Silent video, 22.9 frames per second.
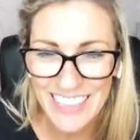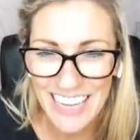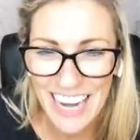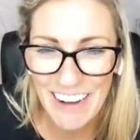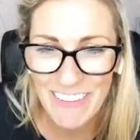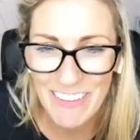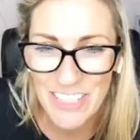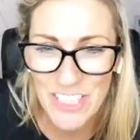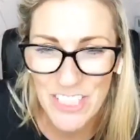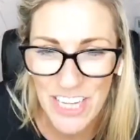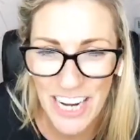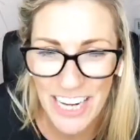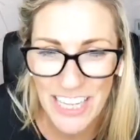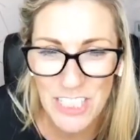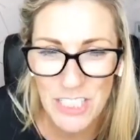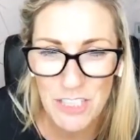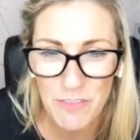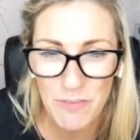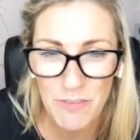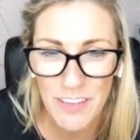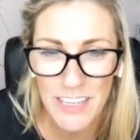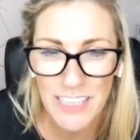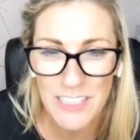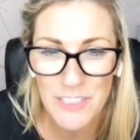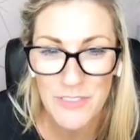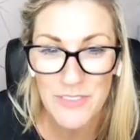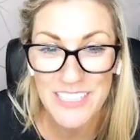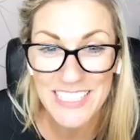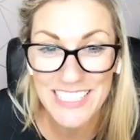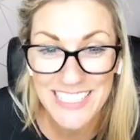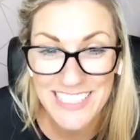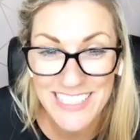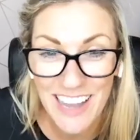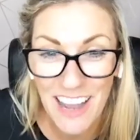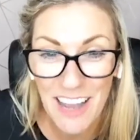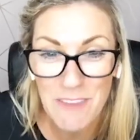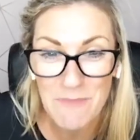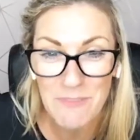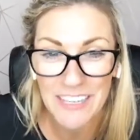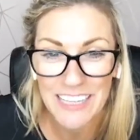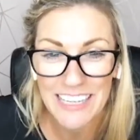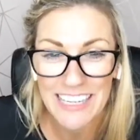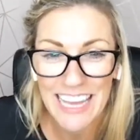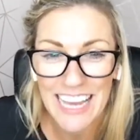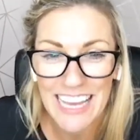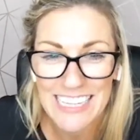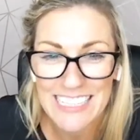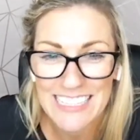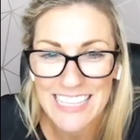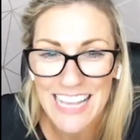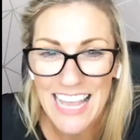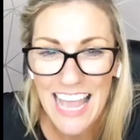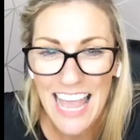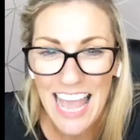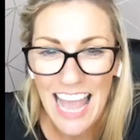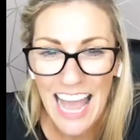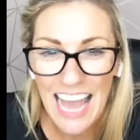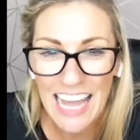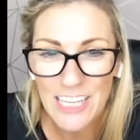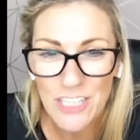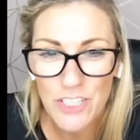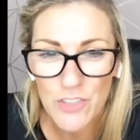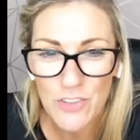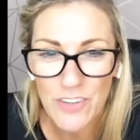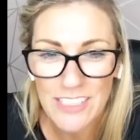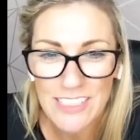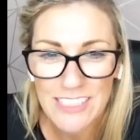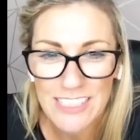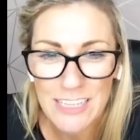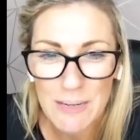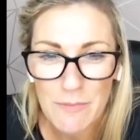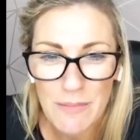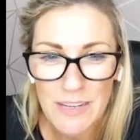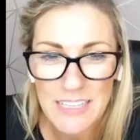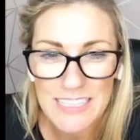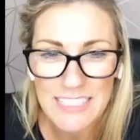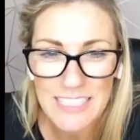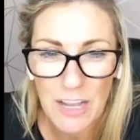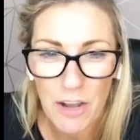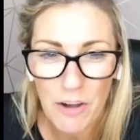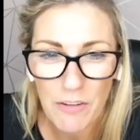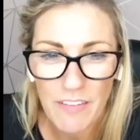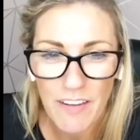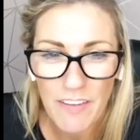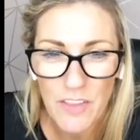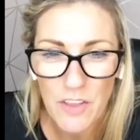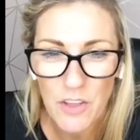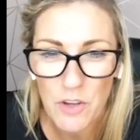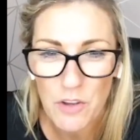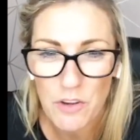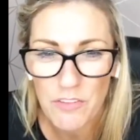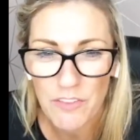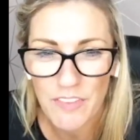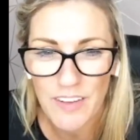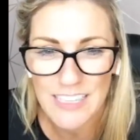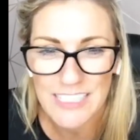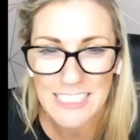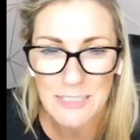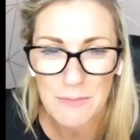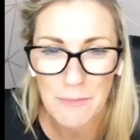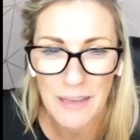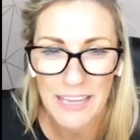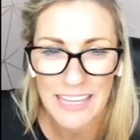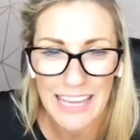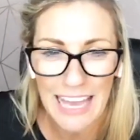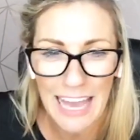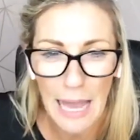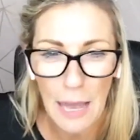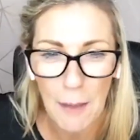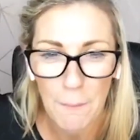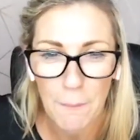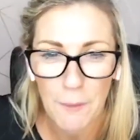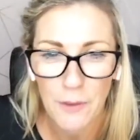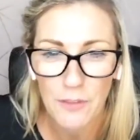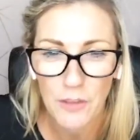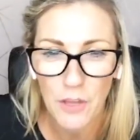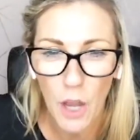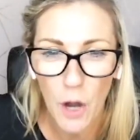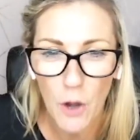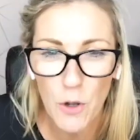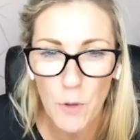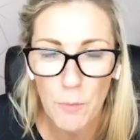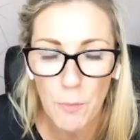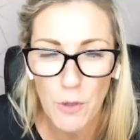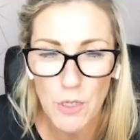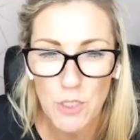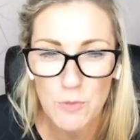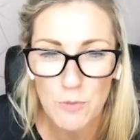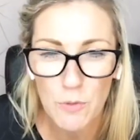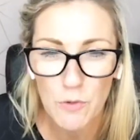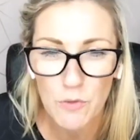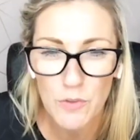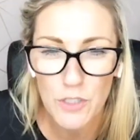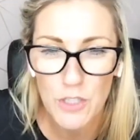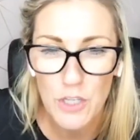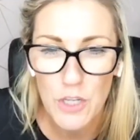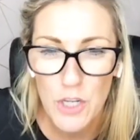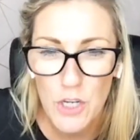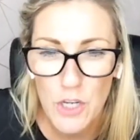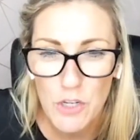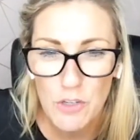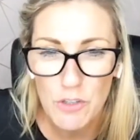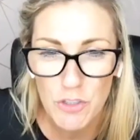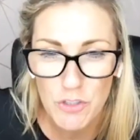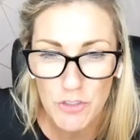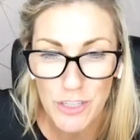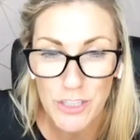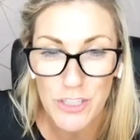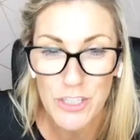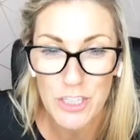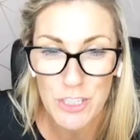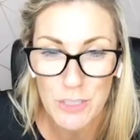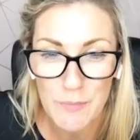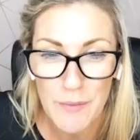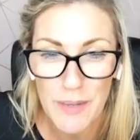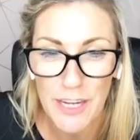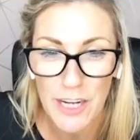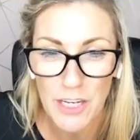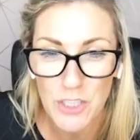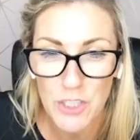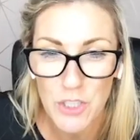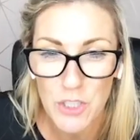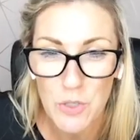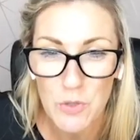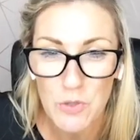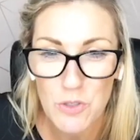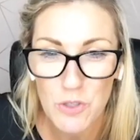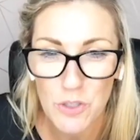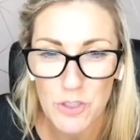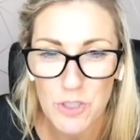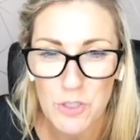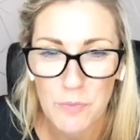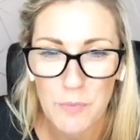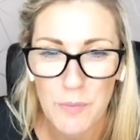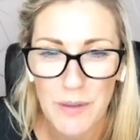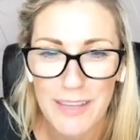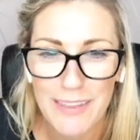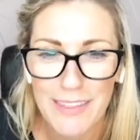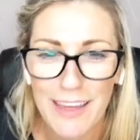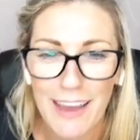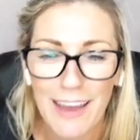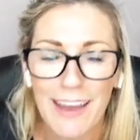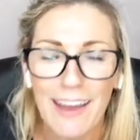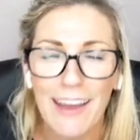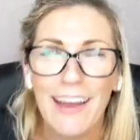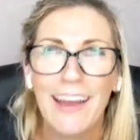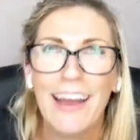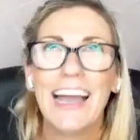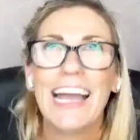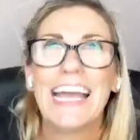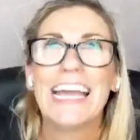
Carrie, changed fear to excitement. Yes. And trusted in myself and the universe to make it happen. The only possible restriction is me, and I choose not to be that.